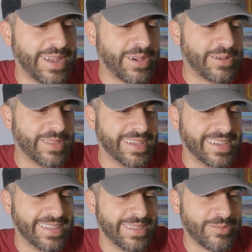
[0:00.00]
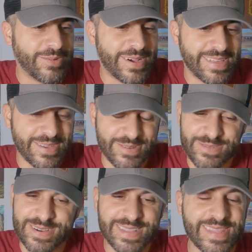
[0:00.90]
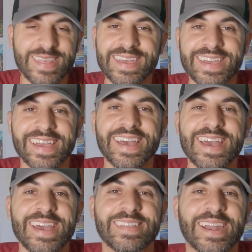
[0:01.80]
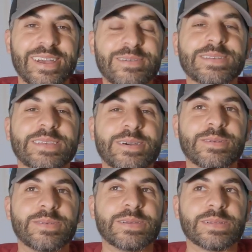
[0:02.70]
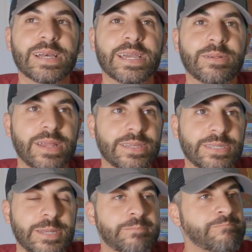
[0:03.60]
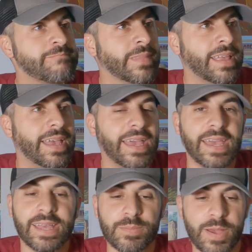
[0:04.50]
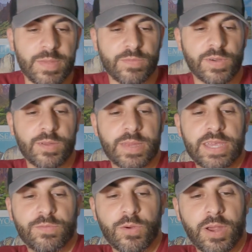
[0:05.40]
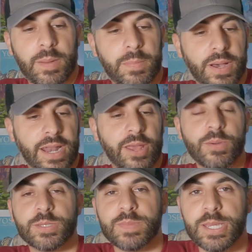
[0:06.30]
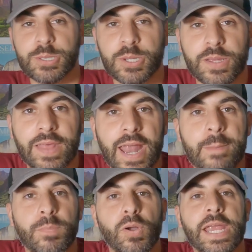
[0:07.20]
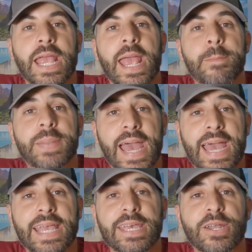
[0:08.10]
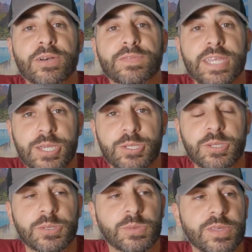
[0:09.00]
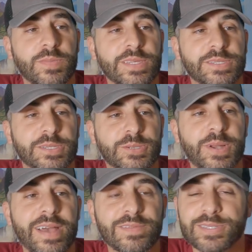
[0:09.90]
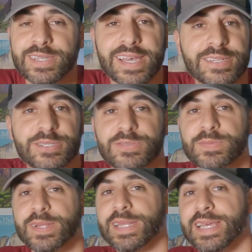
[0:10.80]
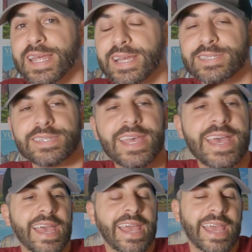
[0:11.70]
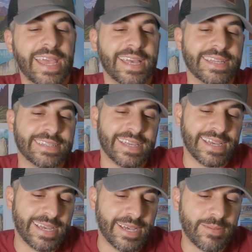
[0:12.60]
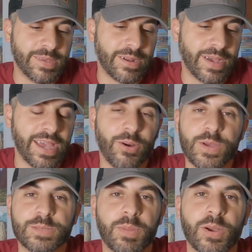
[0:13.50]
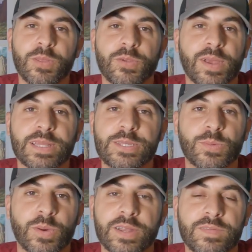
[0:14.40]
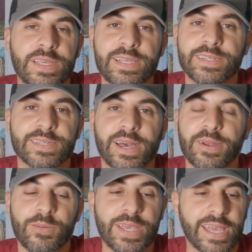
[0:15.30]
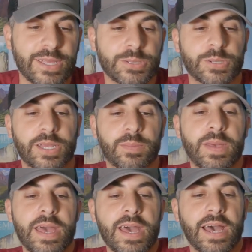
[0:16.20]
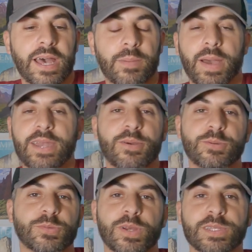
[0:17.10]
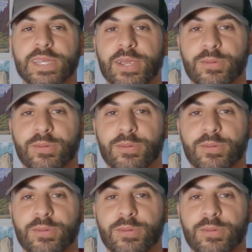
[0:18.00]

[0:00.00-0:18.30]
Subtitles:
know, the one thing that I always go through like crazy, and you might make fun of me for it, but I always make sure that I bring a packet of tissues with me. This is a travel size just from Kleenex, and you know, I always burn through at least one of these on a weekend trip. My nose runs like